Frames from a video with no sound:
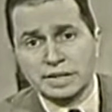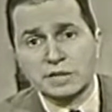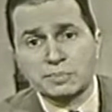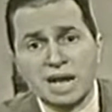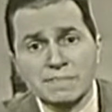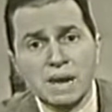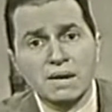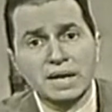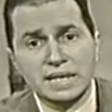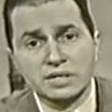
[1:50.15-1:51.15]
It's
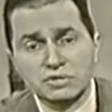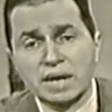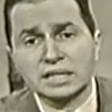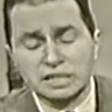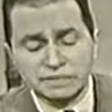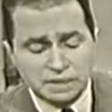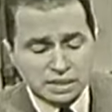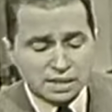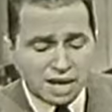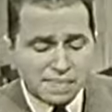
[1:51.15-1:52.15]
primarily instructive,
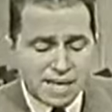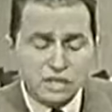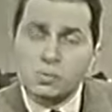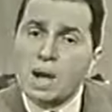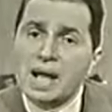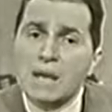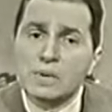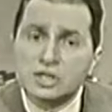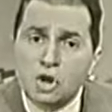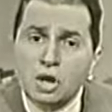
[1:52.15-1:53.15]
and that is why I
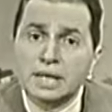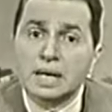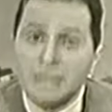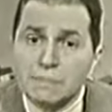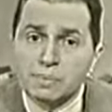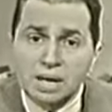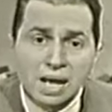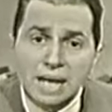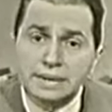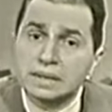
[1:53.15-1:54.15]
would call it liberal
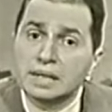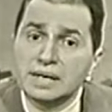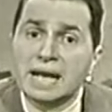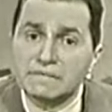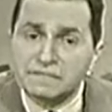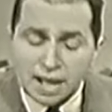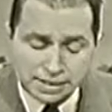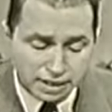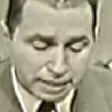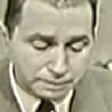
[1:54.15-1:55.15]
art, not
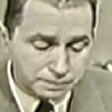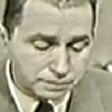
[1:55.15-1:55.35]
fine art.